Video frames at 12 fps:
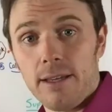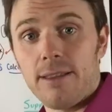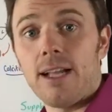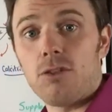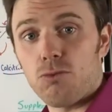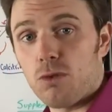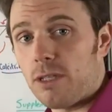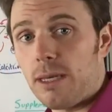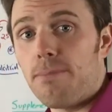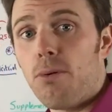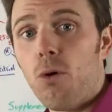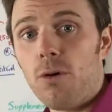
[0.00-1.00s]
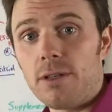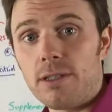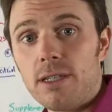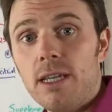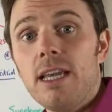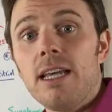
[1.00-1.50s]
That's really important.
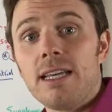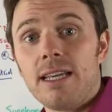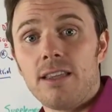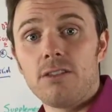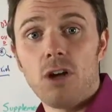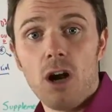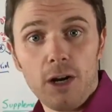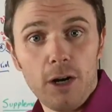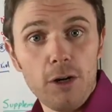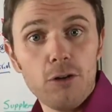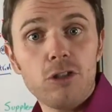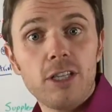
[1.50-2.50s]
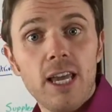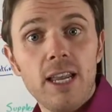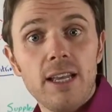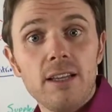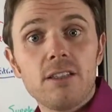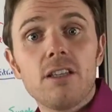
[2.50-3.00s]
The darker your skin
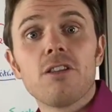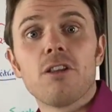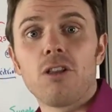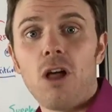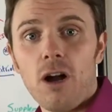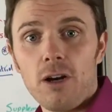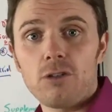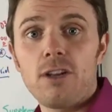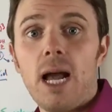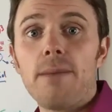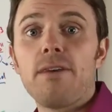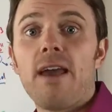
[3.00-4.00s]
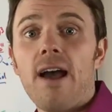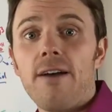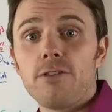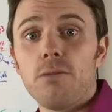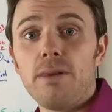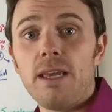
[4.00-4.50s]
is, the longer time you have
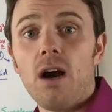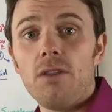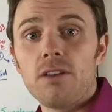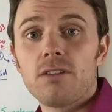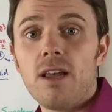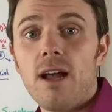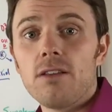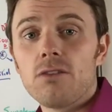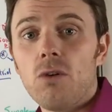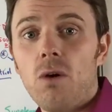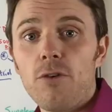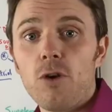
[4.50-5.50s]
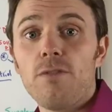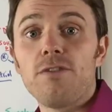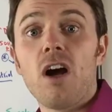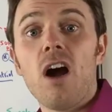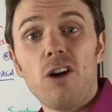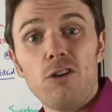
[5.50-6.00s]
to be out in the sun. So have
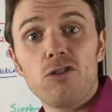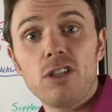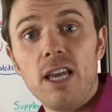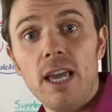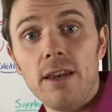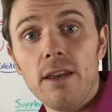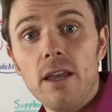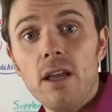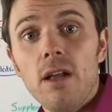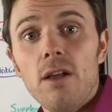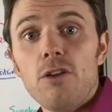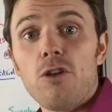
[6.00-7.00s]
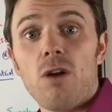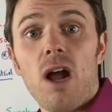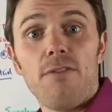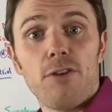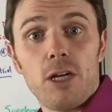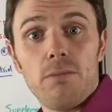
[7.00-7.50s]
darker skin, you're
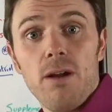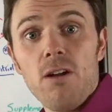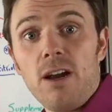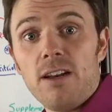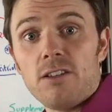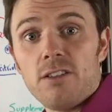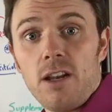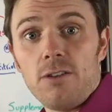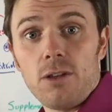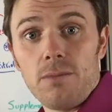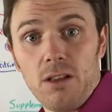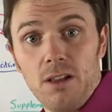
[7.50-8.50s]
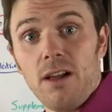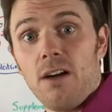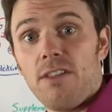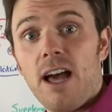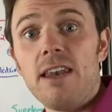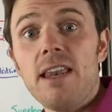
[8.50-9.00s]
African American descent or something of
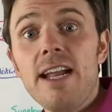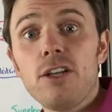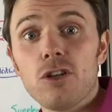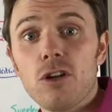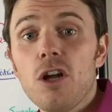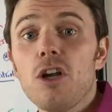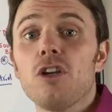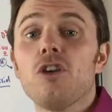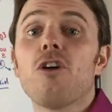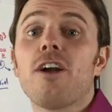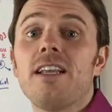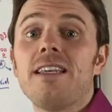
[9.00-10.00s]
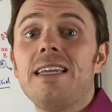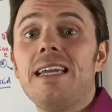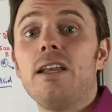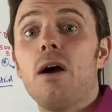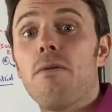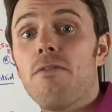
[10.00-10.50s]
that nature, you're gonna
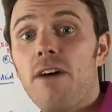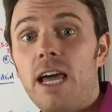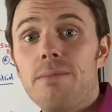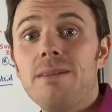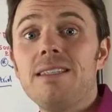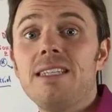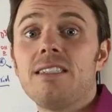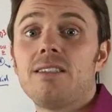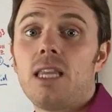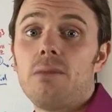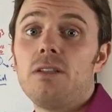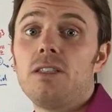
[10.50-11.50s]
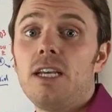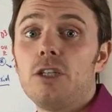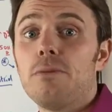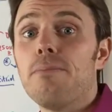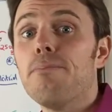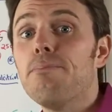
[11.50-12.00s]
need vitamin D
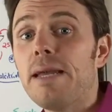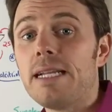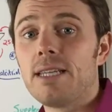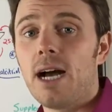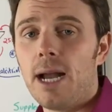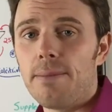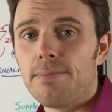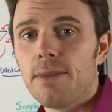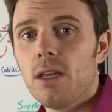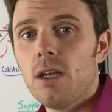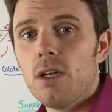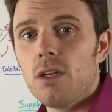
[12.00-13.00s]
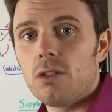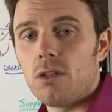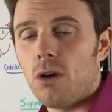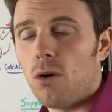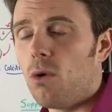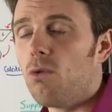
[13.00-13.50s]
supplementation big time.
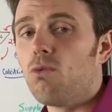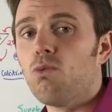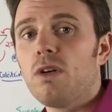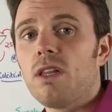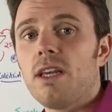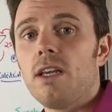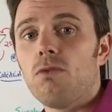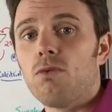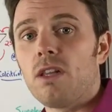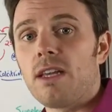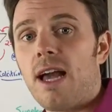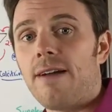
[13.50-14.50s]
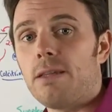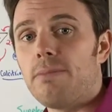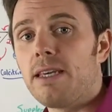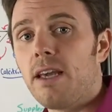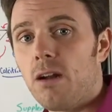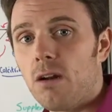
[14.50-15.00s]
So really, really have to be
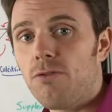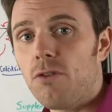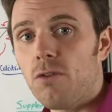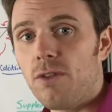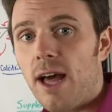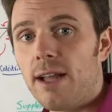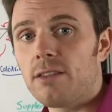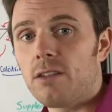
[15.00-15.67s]
careful of that.